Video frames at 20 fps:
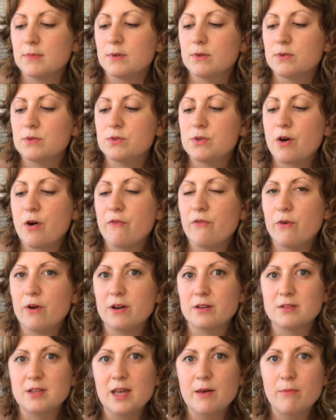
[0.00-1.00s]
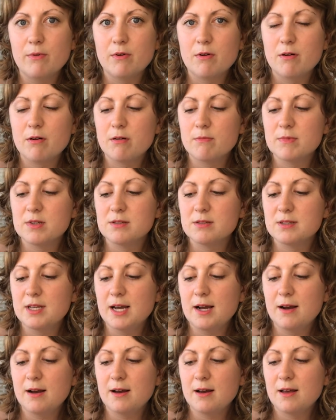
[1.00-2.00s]
So for example, Miss
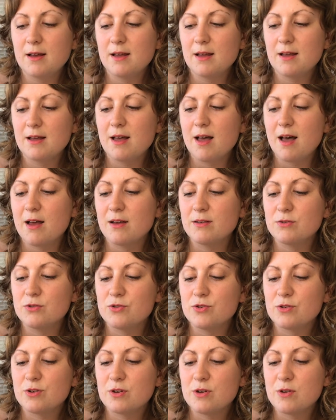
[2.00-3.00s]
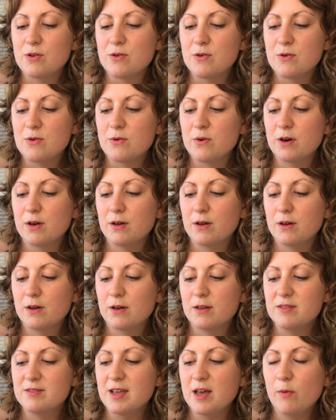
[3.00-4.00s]
Sarah drew
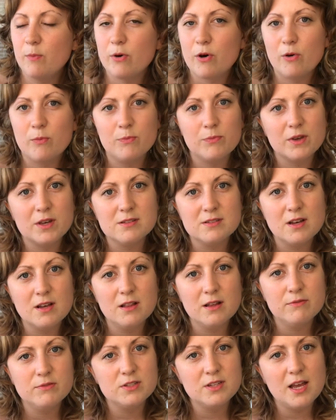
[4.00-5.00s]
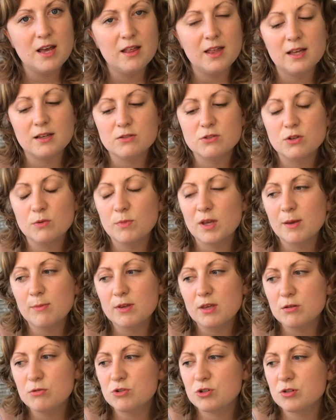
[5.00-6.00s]
a sailboat because I love sailing, so maybe
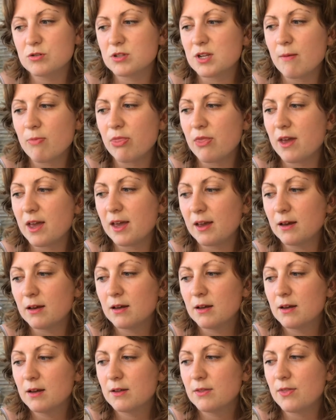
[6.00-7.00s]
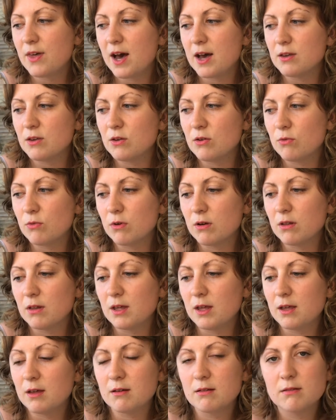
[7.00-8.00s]
you drew something that you
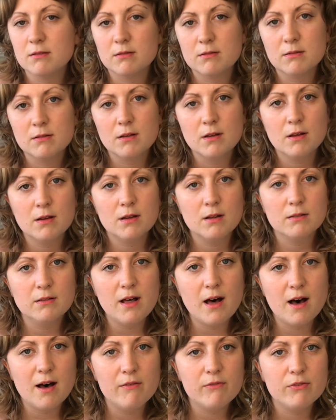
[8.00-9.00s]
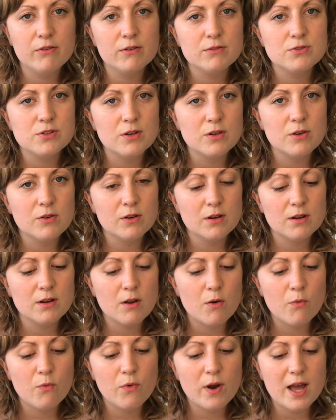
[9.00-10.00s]
really love. So you can
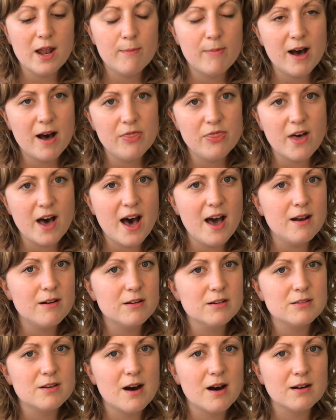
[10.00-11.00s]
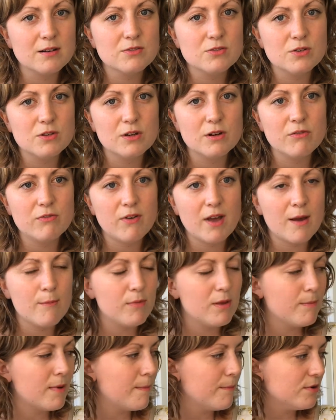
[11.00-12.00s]
write about that or talk to your
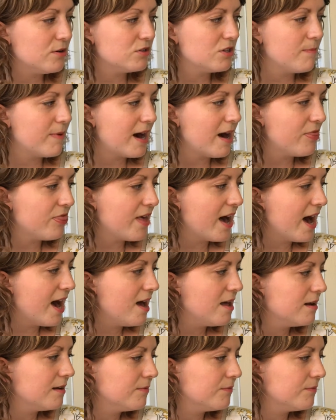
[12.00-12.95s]
family members about that.